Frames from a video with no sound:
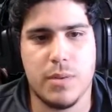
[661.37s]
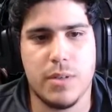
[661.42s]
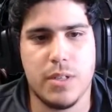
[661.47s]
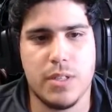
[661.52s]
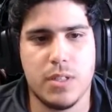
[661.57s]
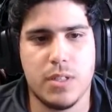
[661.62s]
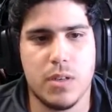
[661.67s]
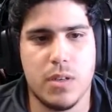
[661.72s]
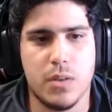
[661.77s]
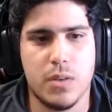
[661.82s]

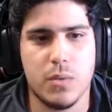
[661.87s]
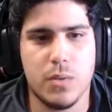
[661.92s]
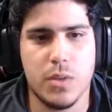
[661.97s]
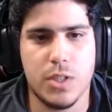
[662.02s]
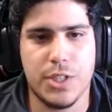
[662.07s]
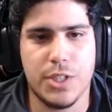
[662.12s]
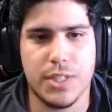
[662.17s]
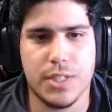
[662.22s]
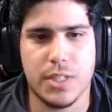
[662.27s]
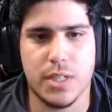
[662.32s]
Stone, we'll
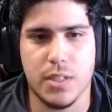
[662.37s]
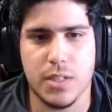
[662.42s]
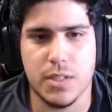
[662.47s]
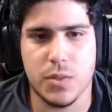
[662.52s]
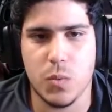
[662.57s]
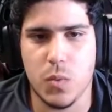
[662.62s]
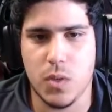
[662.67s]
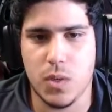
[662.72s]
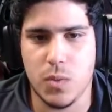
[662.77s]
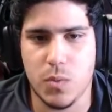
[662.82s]
just kill his
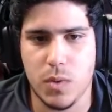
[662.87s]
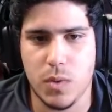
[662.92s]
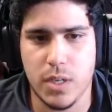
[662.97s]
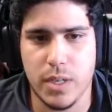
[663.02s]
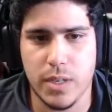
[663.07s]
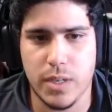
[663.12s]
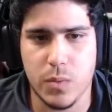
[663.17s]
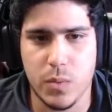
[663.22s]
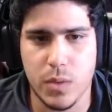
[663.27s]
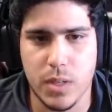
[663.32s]

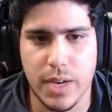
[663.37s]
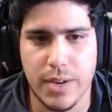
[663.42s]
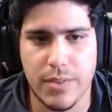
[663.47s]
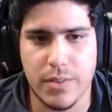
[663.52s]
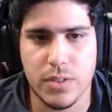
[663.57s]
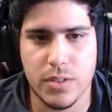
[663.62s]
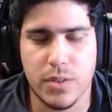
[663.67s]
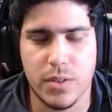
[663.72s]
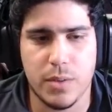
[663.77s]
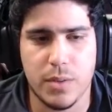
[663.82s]
1/1 and we'll
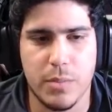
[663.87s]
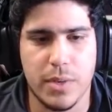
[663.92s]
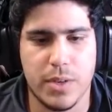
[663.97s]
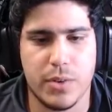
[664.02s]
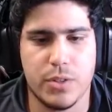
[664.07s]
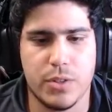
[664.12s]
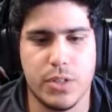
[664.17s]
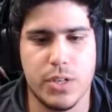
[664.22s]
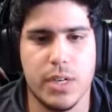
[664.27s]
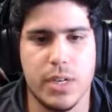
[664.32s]
have a
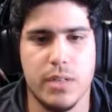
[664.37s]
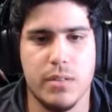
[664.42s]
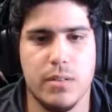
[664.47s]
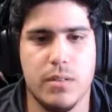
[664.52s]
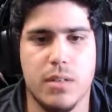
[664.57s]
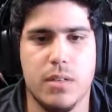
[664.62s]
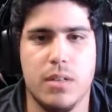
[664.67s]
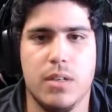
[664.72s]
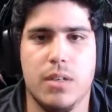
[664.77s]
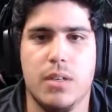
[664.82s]
better trade.
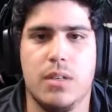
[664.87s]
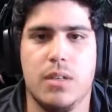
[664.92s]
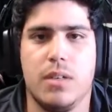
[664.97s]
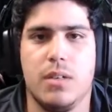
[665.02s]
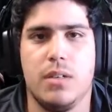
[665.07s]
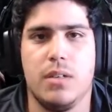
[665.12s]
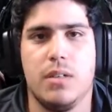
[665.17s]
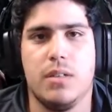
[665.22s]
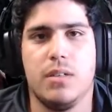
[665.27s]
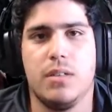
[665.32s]

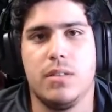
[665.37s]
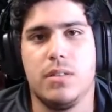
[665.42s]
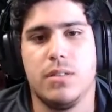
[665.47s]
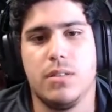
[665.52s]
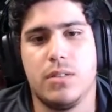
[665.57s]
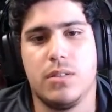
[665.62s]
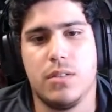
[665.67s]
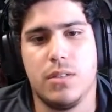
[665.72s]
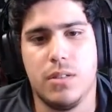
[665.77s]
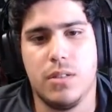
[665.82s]

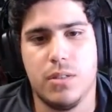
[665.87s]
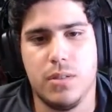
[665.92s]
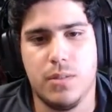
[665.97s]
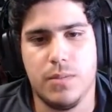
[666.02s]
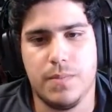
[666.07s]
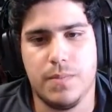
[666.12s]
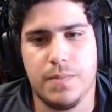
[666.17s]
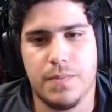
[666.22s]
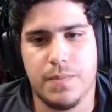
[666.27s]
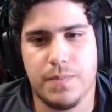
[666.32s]
So,
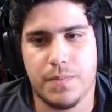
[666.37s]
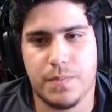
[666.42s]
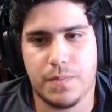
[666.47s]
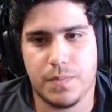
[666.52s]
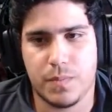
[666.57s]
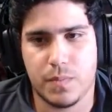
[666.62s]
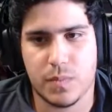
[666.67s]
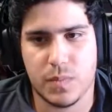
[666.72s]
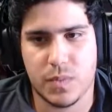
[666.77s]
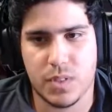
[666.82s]

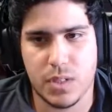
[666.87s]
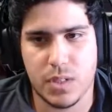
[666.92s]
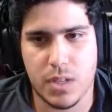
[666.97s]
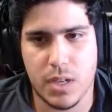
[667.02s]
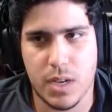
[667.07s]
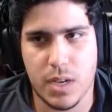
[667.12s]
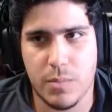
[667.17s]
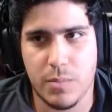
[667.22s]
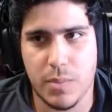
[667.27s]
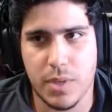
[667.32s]

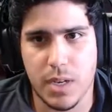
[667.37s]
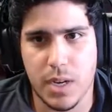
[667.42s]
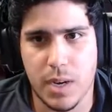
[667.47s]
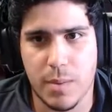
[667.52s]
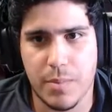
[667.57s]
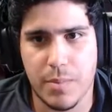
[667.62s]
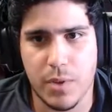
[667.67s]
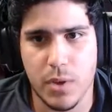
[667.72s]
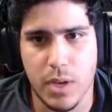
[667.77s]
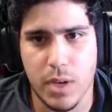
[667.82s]
that'll be
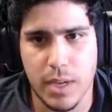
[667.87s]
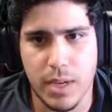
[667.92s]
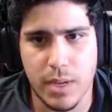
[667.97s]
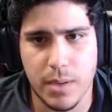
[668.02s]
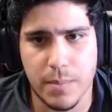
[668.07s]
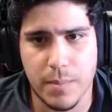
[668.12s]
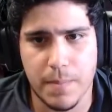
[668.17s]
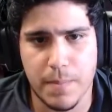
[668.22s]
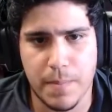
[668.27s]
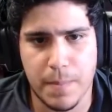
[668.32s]
up to him.